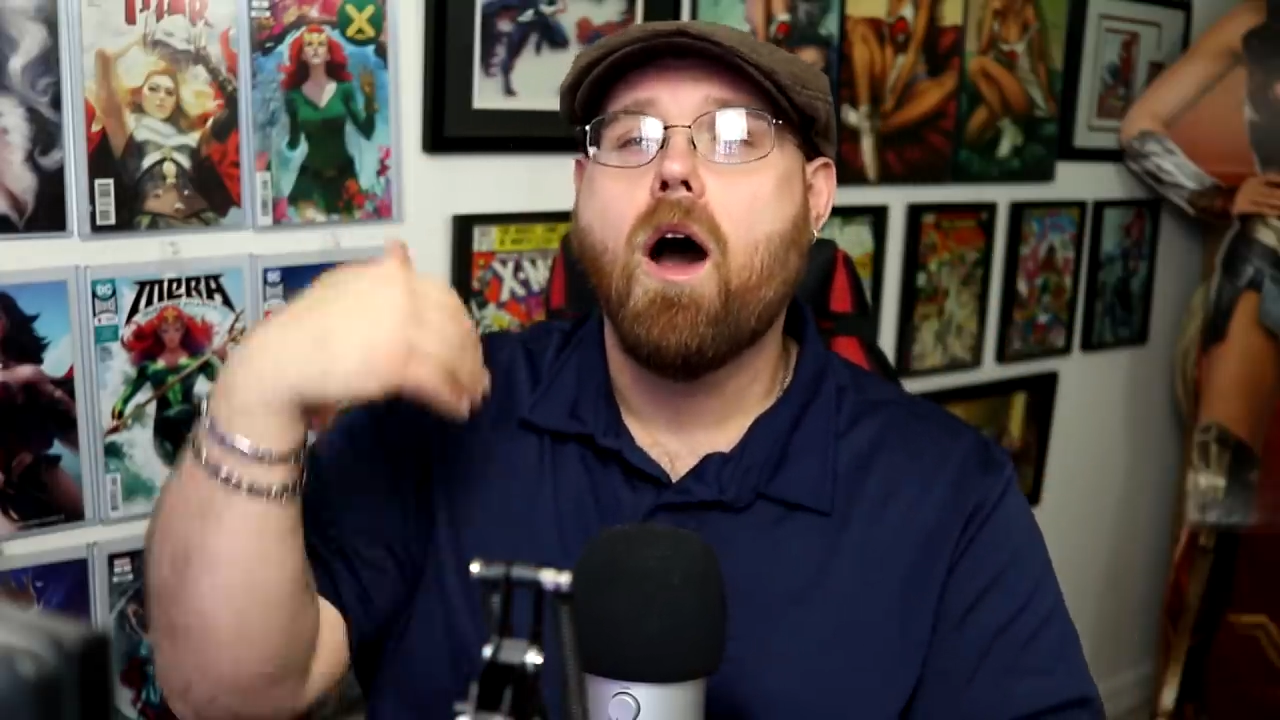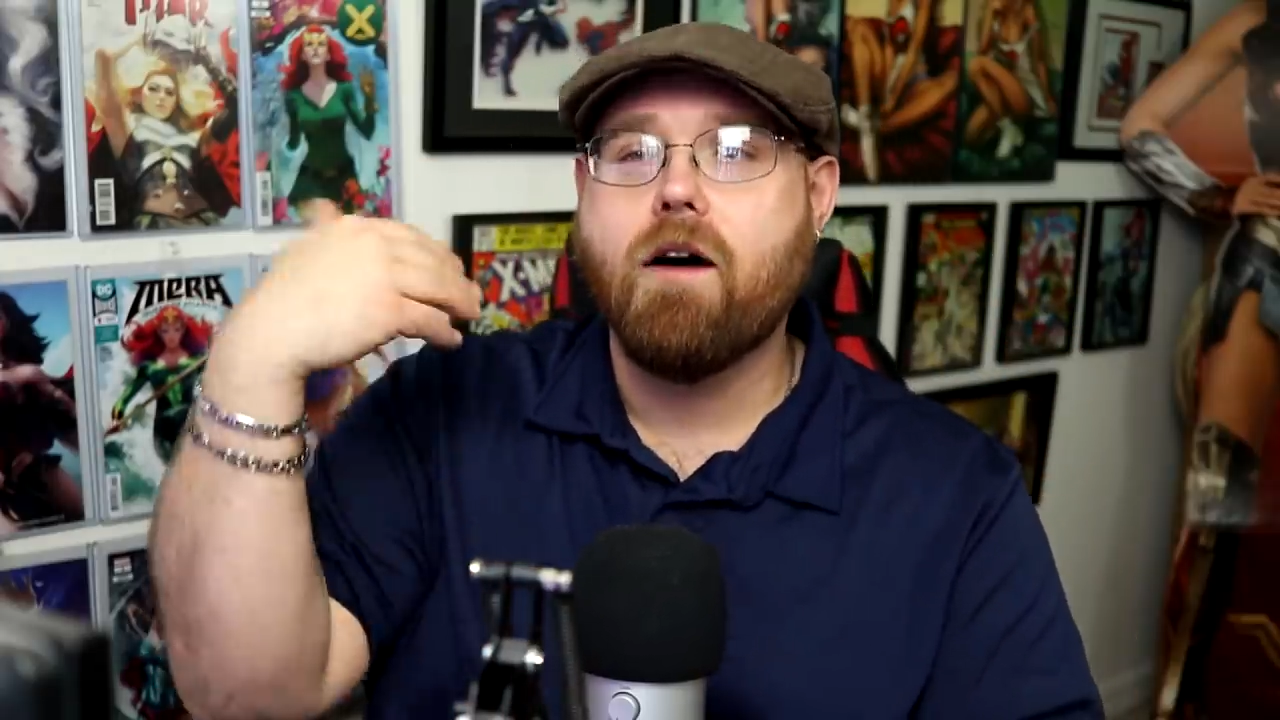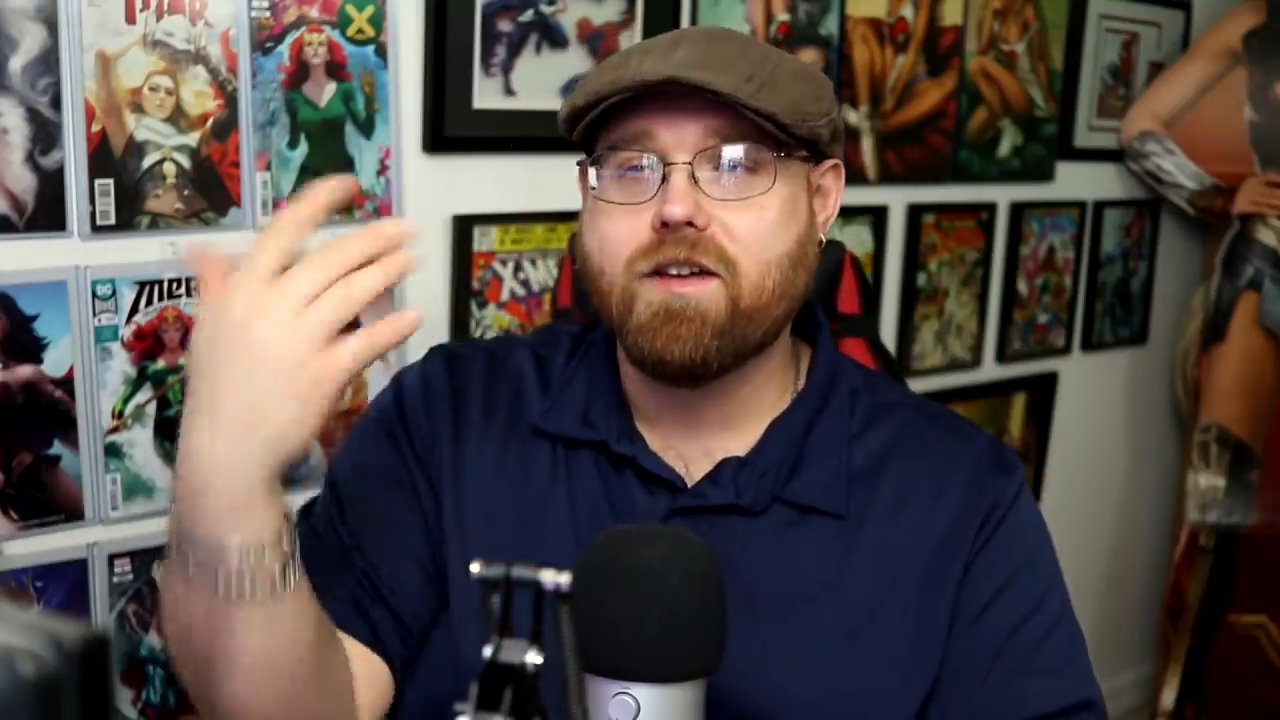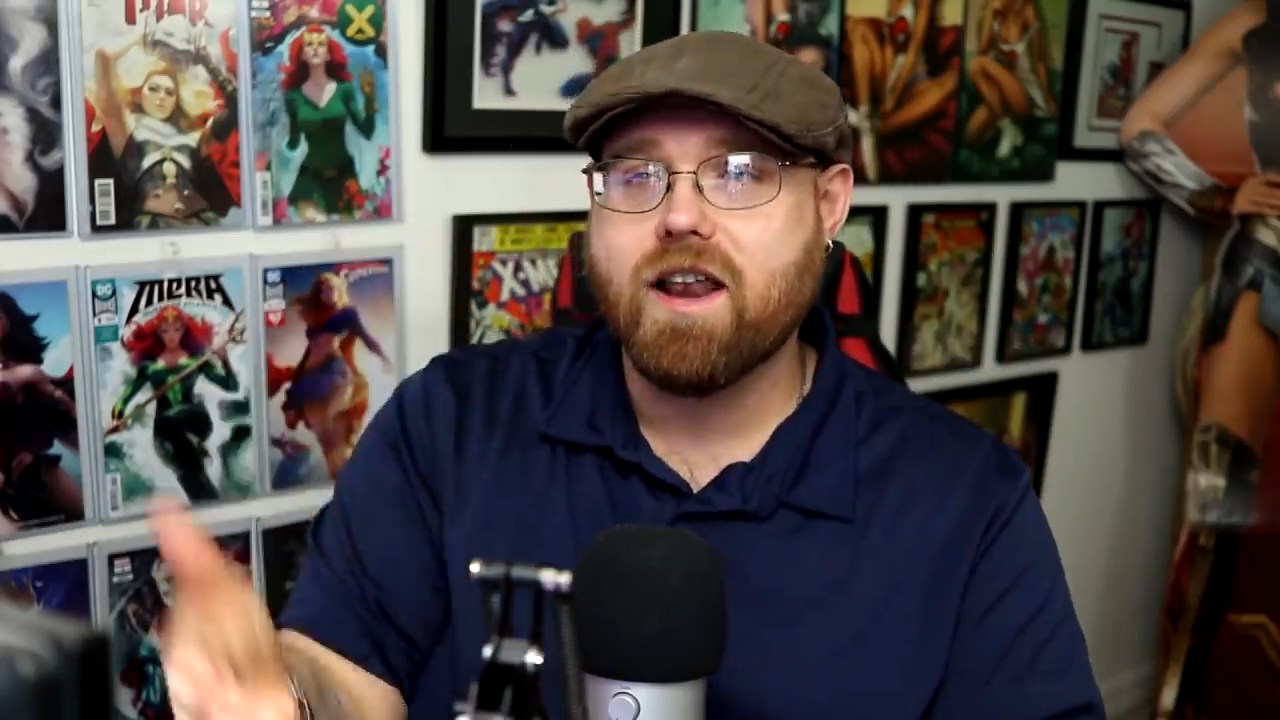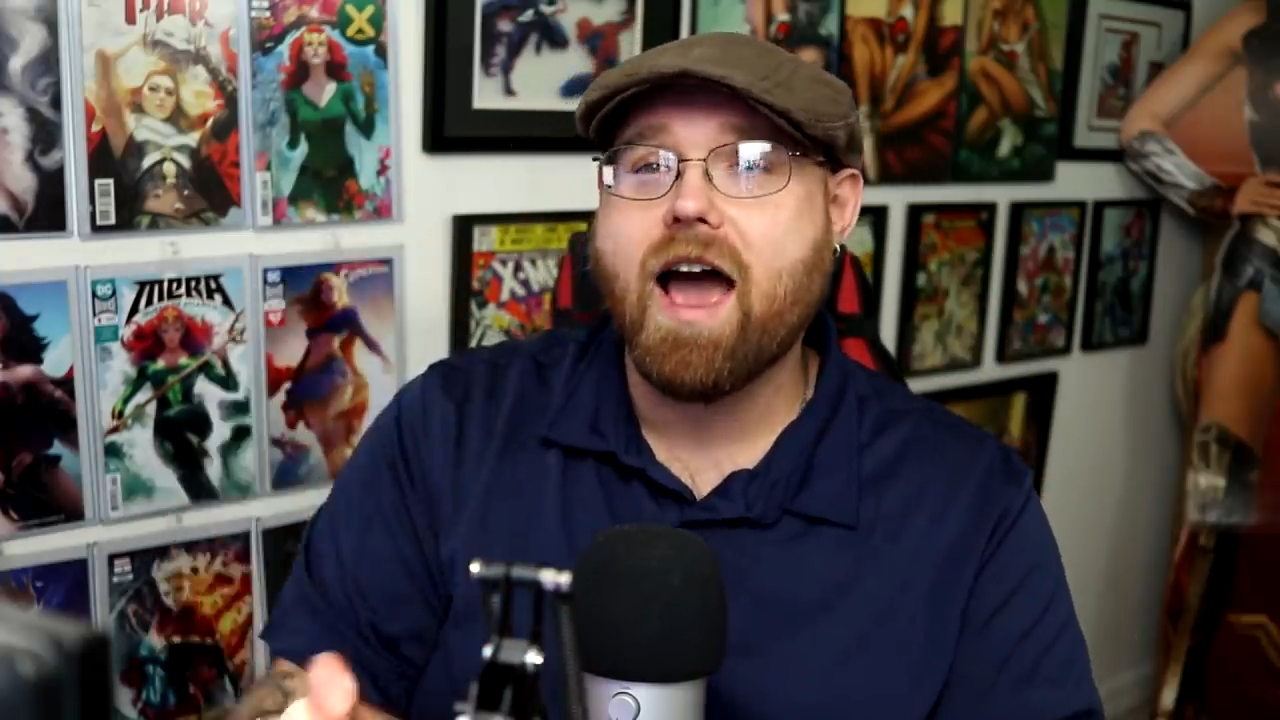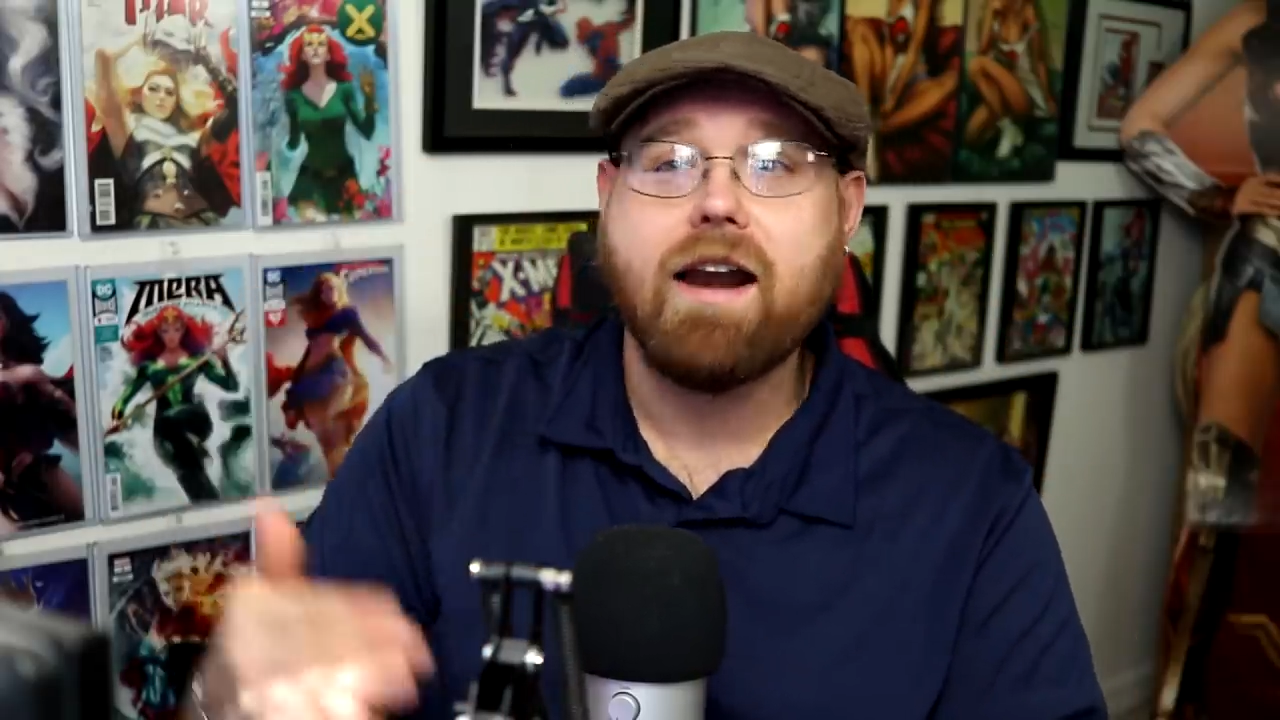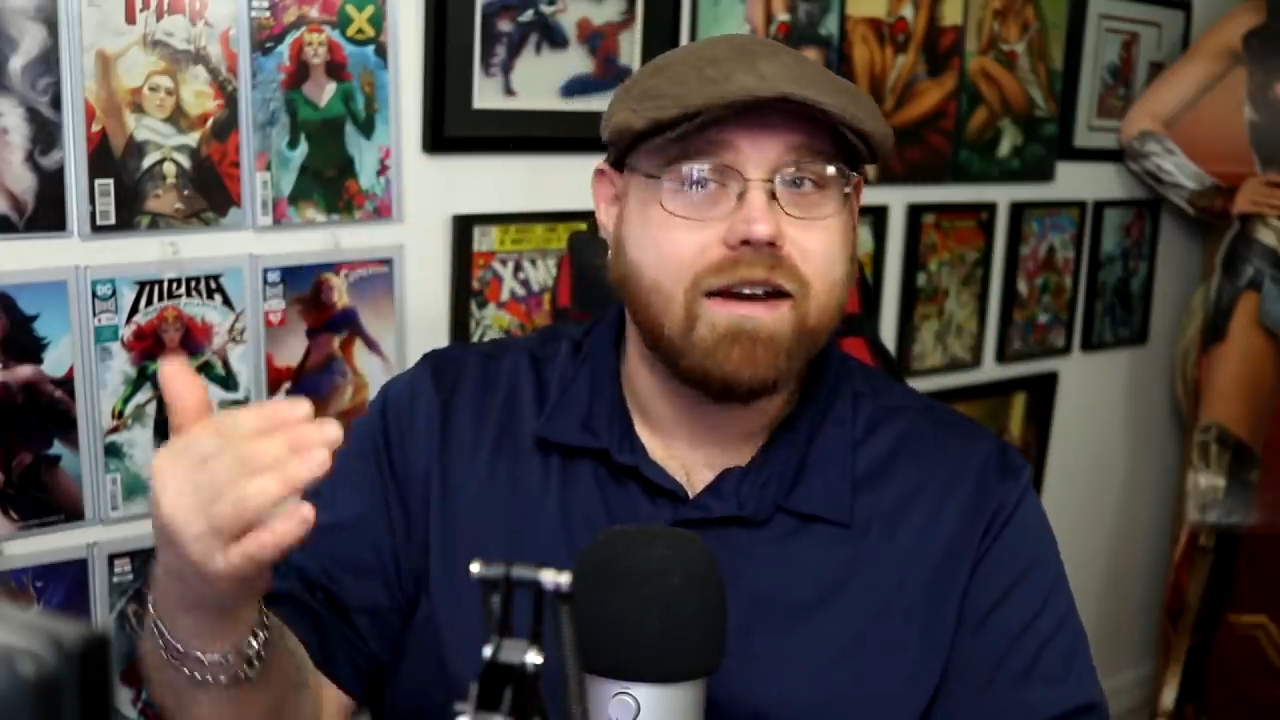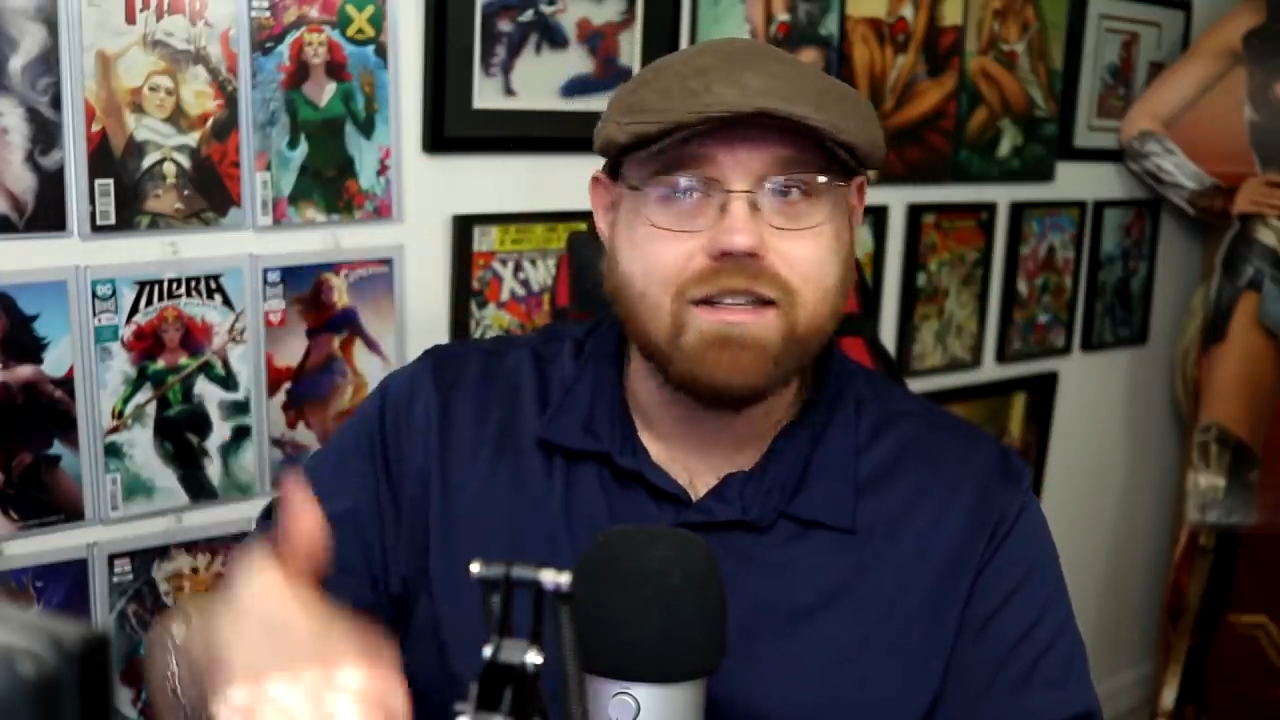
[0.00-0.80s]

of Collider.